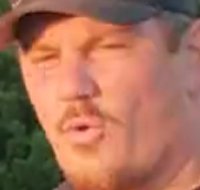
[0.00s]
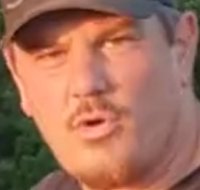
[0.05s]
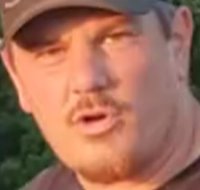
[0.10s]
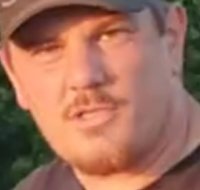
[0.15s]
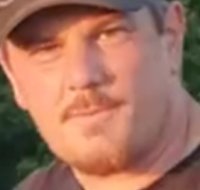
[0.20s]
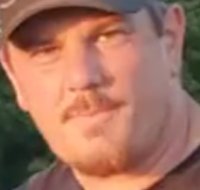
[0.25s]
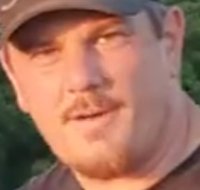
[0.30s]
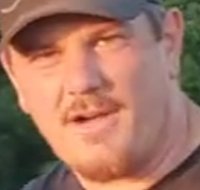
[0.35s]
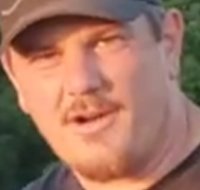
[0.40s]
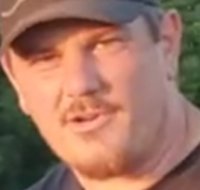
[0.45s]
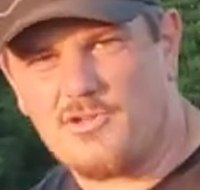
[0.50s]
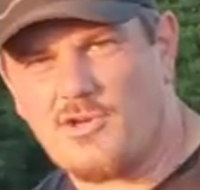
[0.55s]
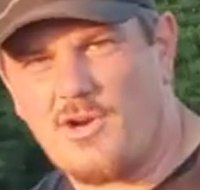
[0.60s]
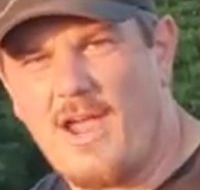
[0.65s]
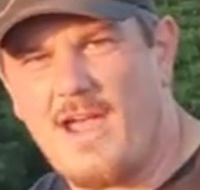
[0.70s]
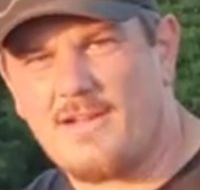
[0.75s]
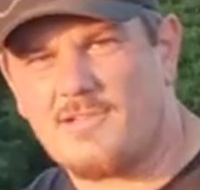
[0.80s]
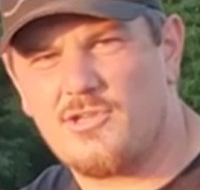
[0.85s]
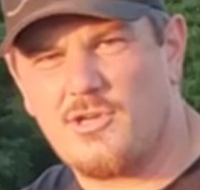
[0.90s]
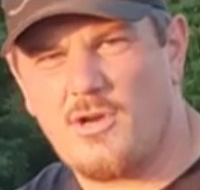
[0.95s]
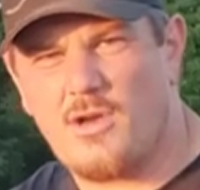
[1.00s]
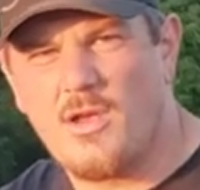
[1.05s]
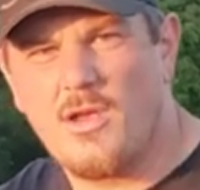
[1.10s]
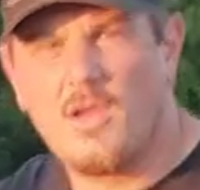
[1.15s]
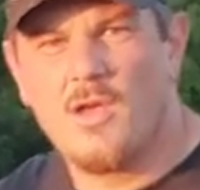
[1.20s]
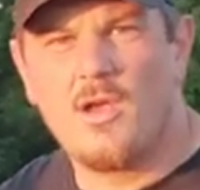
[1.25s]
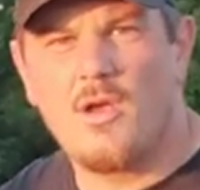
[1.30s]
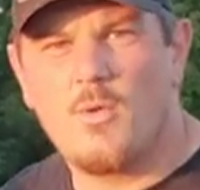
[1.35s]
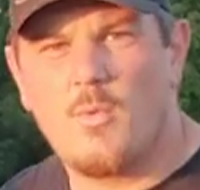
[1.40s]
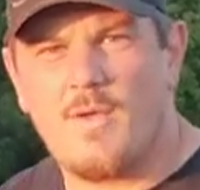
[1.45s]
horsepower tractor
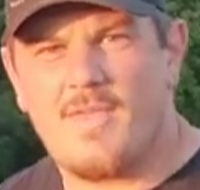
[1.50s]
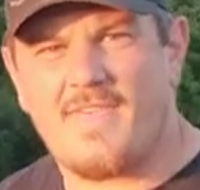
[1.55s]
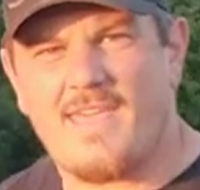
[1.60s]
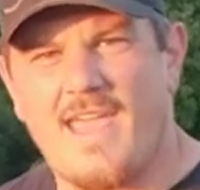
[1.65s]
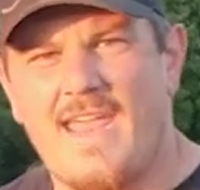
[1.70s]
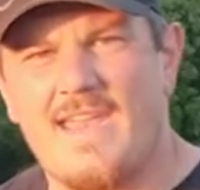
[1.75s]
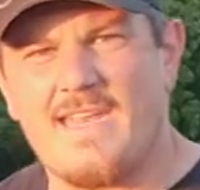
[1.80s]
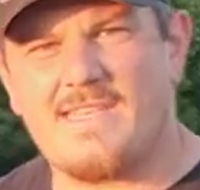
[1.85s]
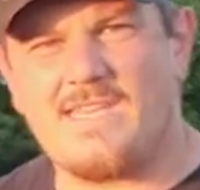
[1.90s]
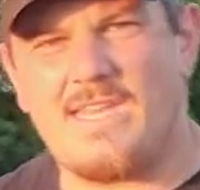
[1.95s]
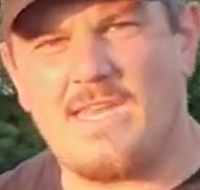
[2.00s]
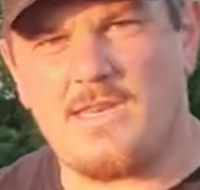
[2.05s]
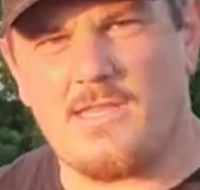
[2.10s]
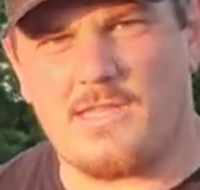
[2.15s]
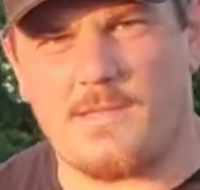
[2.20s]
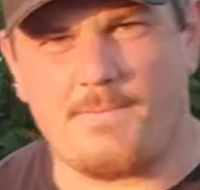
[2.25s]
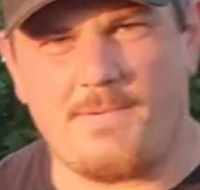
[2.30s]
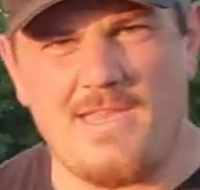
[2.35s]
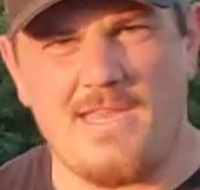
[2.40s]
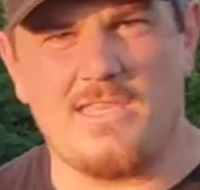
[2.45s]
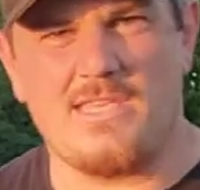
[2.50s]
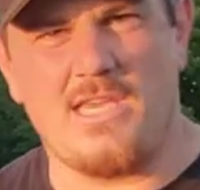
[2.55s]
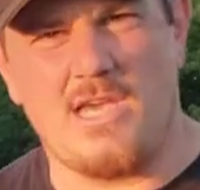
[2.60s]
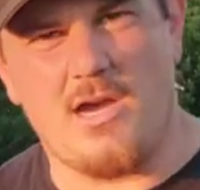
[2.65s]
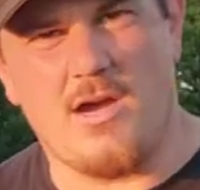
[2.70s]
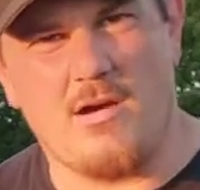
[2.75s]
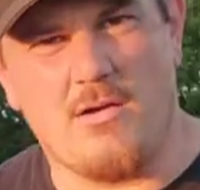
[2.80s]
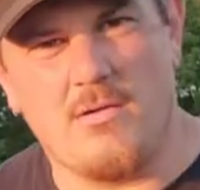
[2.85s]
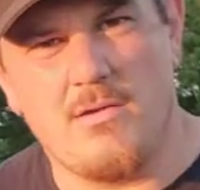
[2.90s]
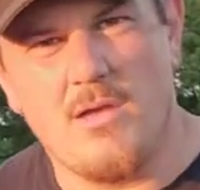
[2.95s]
with 18 at the
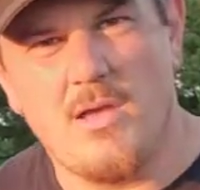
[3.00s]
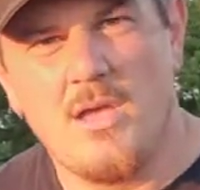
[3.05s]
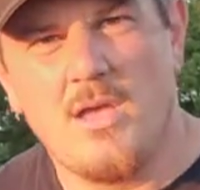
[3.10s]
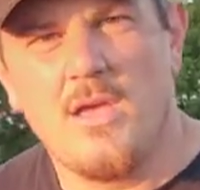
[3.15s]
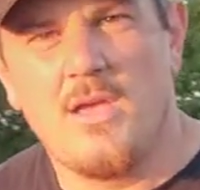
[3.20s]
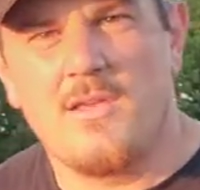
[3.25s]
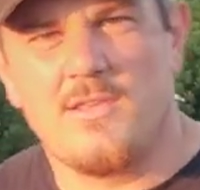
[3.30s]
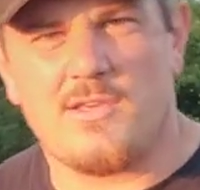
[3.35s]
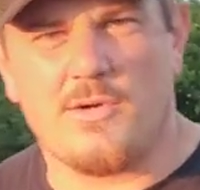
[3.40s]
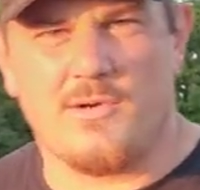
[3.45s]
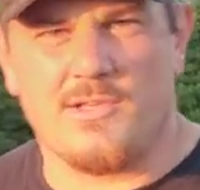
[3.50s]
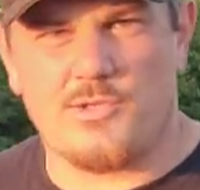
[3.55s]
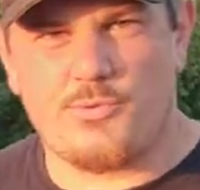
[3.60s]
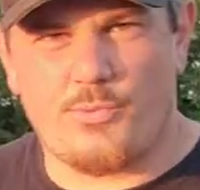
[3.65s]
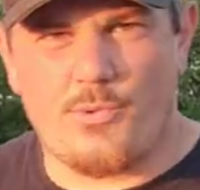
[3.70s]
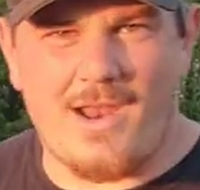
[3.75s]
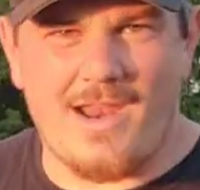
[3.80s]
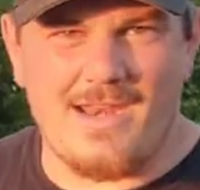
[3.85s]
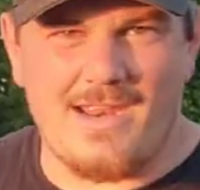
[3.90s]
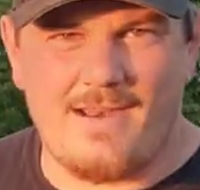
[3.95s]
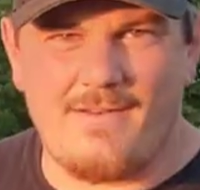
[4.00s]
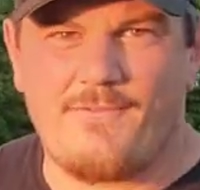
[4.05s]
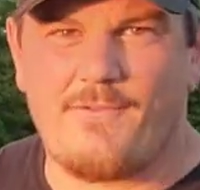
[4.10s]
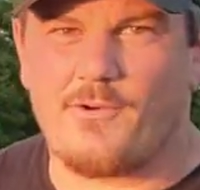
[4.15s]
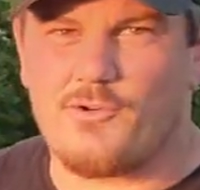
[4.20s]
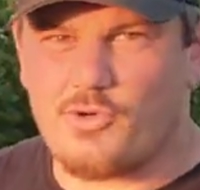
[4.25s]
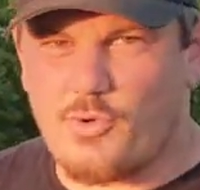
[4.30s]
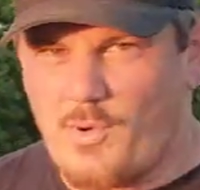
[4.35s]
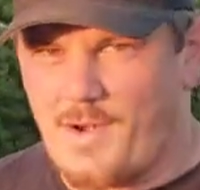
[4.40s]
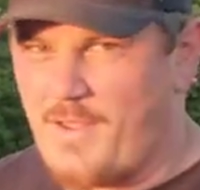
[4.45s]
PTO so it's rated
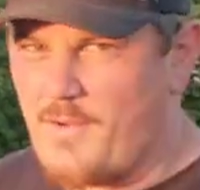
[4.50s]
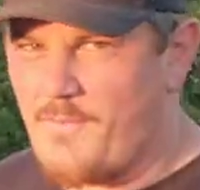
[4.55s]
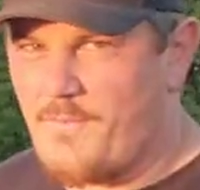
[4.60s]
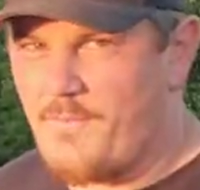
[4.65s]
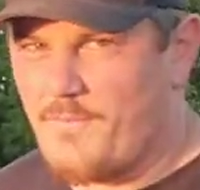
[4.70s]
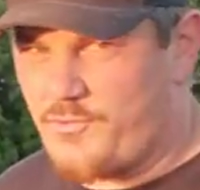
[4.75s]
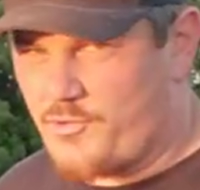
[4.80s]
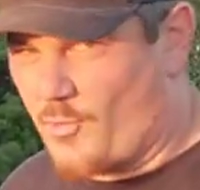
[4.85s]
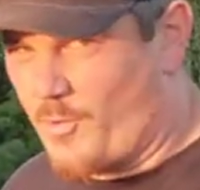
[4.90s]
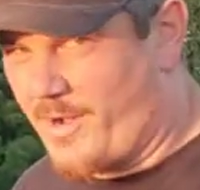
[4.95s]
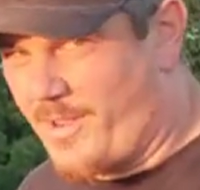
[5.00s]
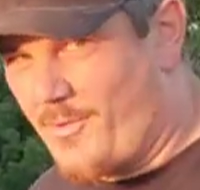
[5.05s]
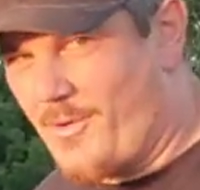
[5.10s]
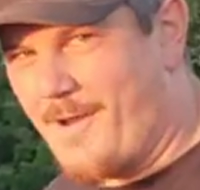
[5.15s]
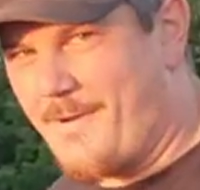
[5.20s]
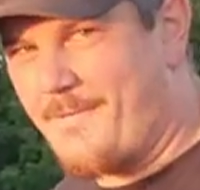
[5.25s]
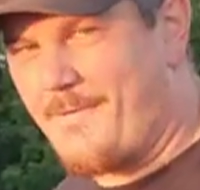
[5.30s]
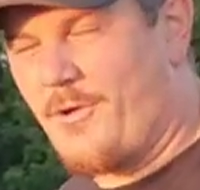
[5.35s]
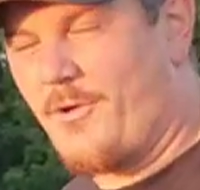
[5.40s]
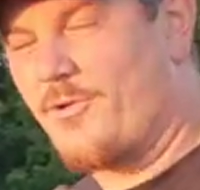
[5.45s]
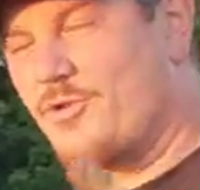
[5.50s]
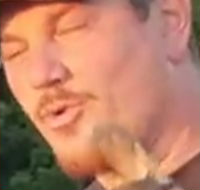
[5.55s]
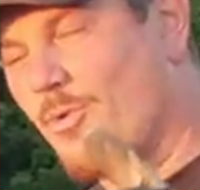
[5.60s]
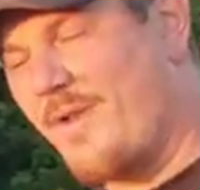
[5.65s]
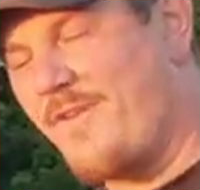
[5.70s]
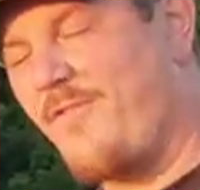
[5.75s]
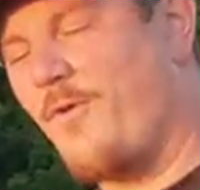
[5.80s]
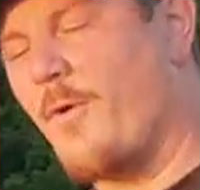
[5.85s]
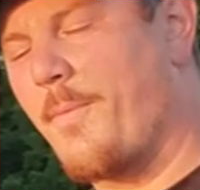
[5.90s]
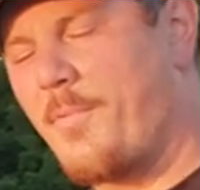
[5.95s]
for 20 21 or
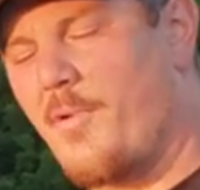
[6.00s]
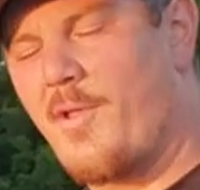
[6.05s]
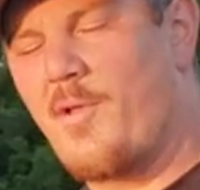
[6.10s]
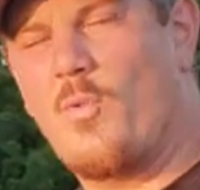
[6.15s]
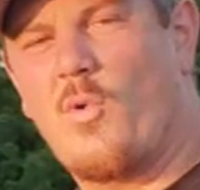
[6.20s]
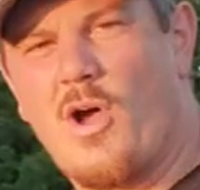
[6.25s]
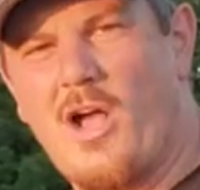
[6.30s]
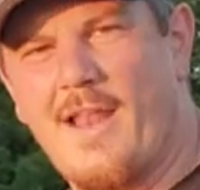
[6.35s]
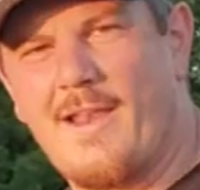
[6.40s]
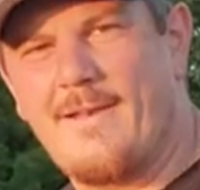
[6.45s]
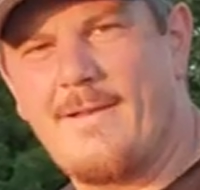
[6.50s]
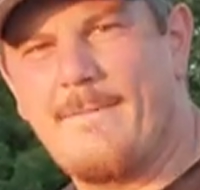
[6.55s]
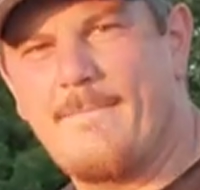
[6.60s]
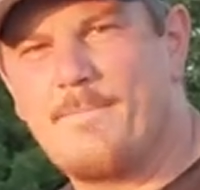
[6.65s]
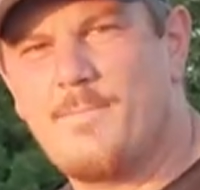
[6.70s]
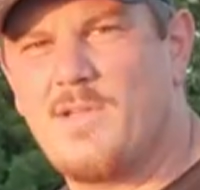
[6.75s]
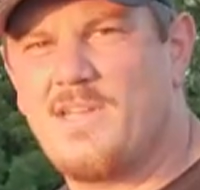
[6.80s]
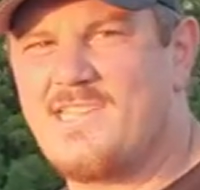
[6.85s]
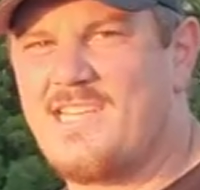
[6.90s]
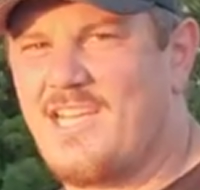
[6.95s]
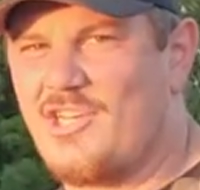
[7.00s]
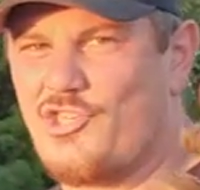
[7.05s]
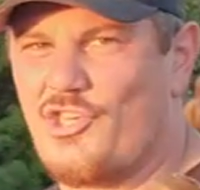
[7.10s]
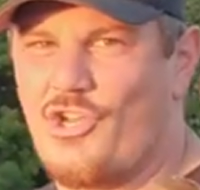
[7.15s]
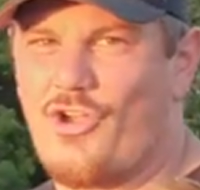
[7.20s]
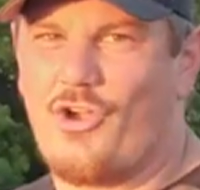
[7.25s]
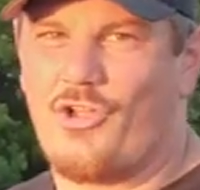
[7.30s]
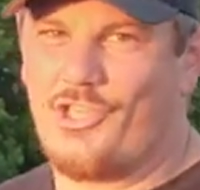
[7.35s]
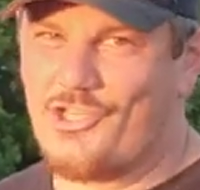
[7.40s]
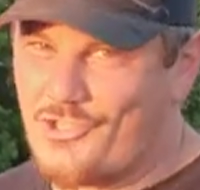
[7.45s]
24.1 but it's actually
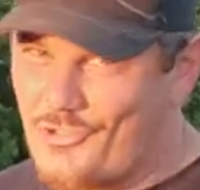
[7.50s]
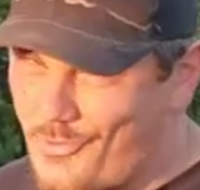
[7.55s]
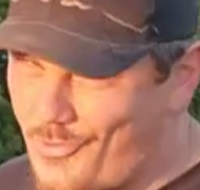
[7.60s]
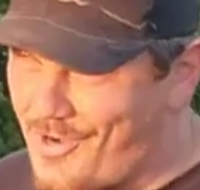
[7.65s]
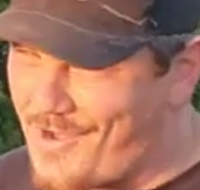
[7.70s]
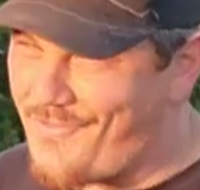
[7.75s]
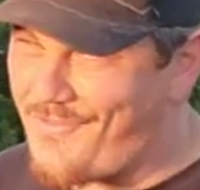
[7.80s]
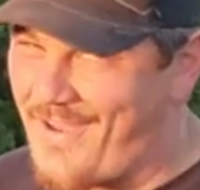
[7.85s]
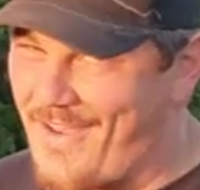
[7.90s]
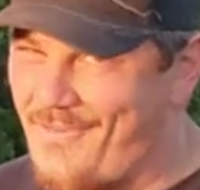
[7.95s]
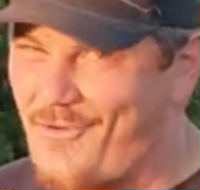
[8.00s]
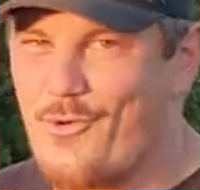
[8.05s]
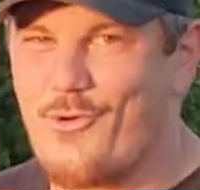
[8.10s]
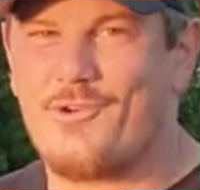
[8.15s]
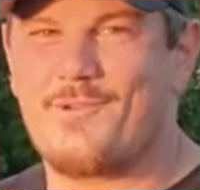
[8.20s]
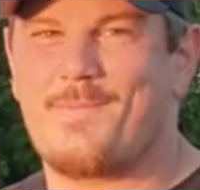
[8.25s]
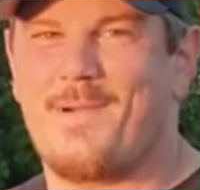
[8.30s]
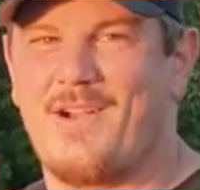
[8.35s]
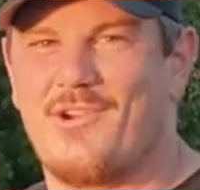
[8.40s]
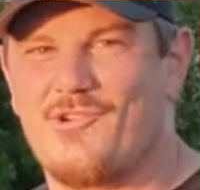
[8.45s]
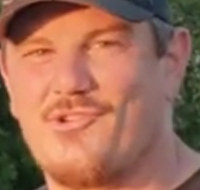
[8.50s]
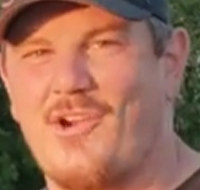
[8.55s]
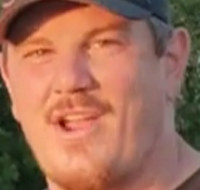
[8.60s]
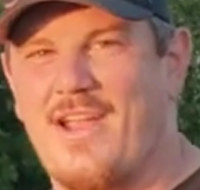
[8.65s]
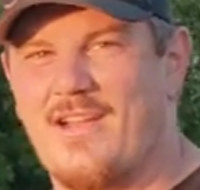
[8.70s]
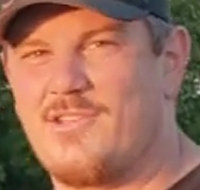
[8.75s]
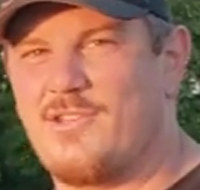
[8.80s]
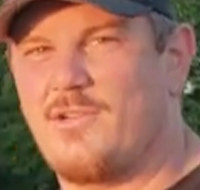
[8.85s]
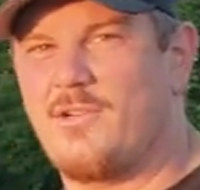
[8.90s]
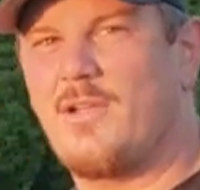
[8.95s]
called a 25 horsepower
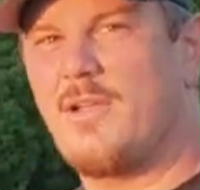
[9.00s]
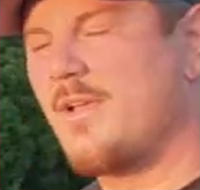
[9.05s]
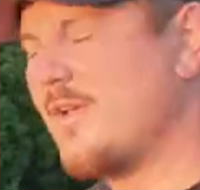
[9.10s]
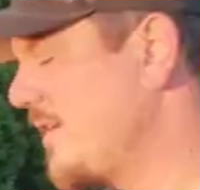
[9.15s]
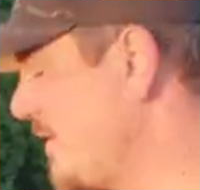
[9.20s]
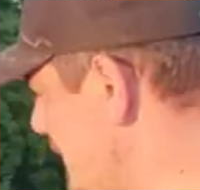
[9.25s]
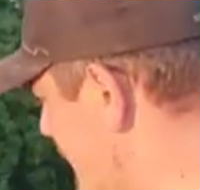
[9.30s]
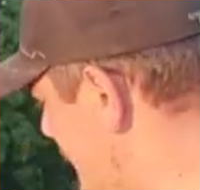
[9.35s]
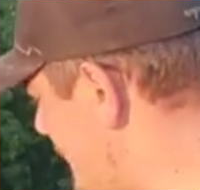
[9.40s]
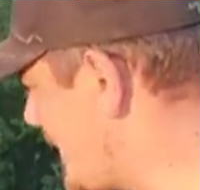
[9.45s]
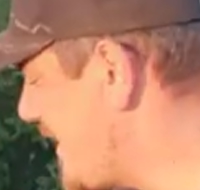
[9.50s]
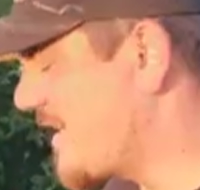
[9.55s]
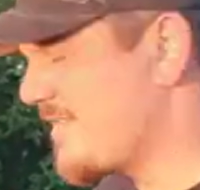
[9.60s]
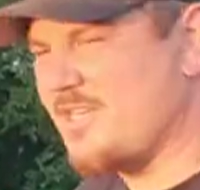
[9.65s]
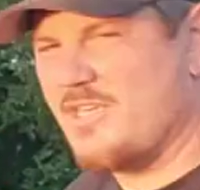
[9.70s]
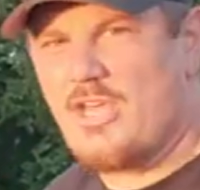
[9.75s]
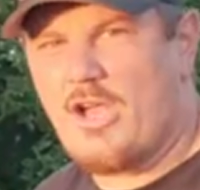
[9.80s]
tractor so this has a